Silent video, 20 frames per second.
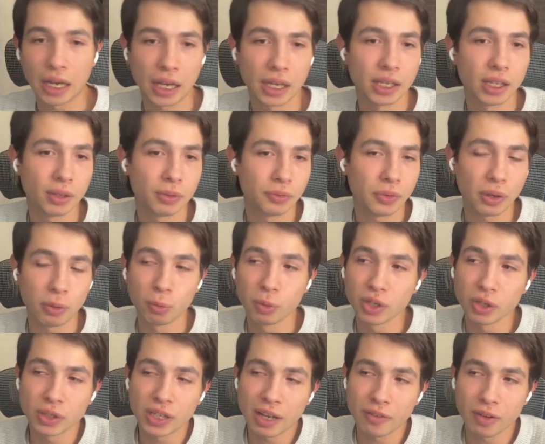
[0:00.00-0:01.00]
if we
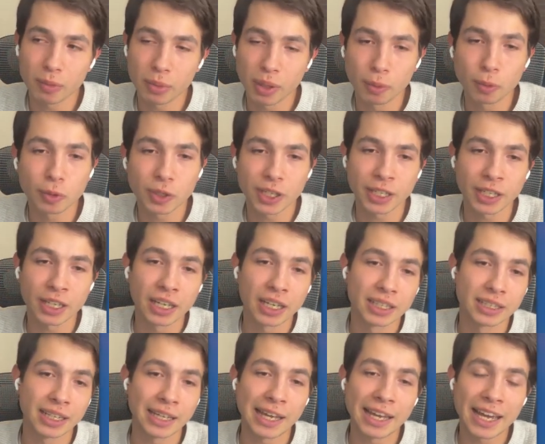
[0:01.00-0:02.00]
don't have a memory,
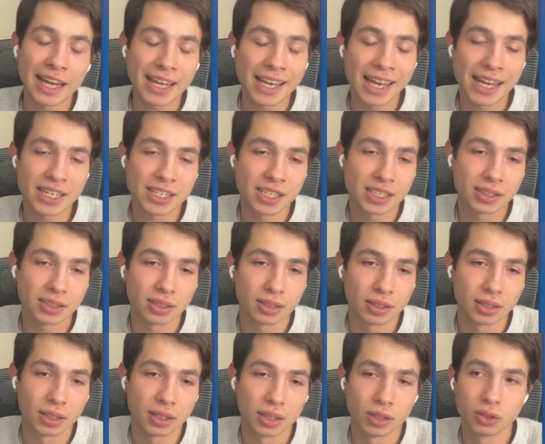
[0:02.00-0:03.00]
the AI agent
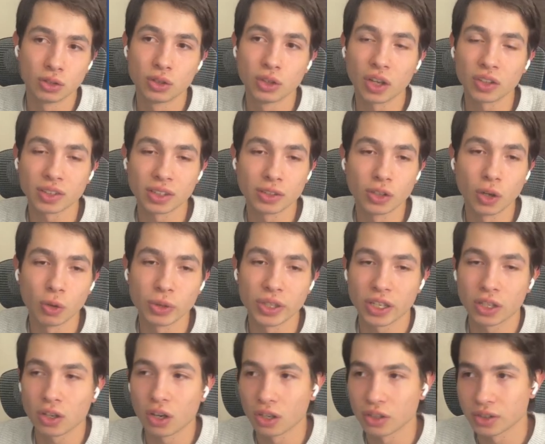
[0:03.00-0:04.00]
doesn't know the
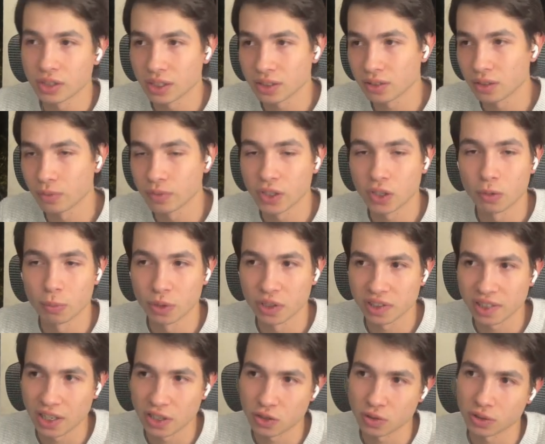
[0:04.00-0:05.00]
context of the
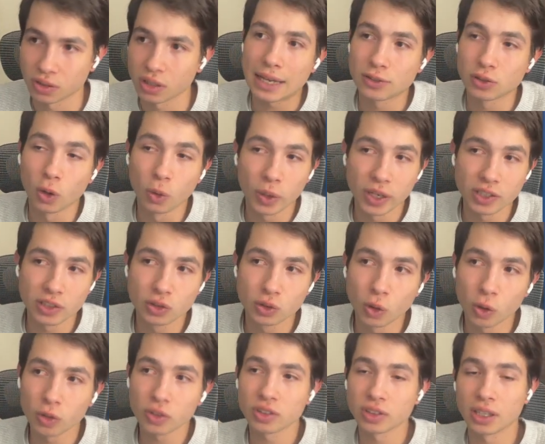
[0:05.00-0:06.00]
conversation. So he
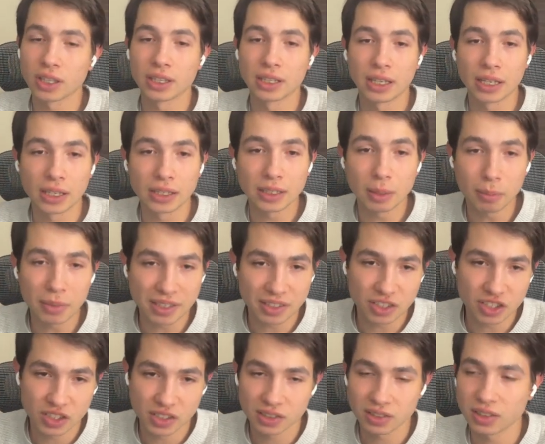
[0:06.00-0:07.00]
stores the
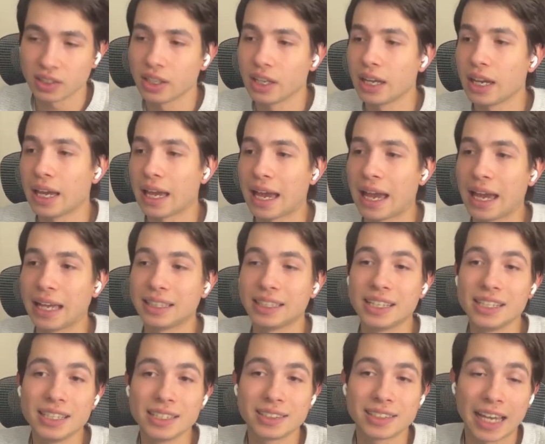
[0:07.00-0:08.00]
messages and he
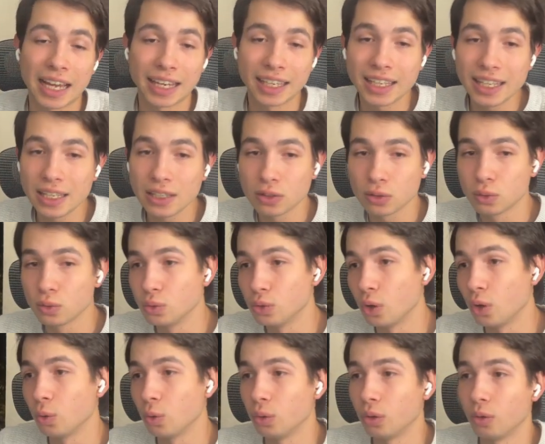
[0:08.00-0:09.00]
needs a key to
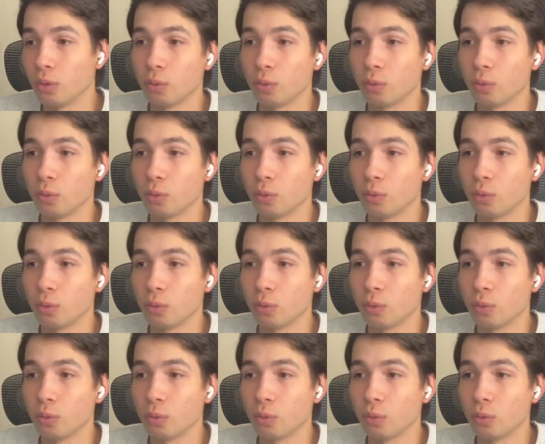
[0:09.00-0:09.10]
know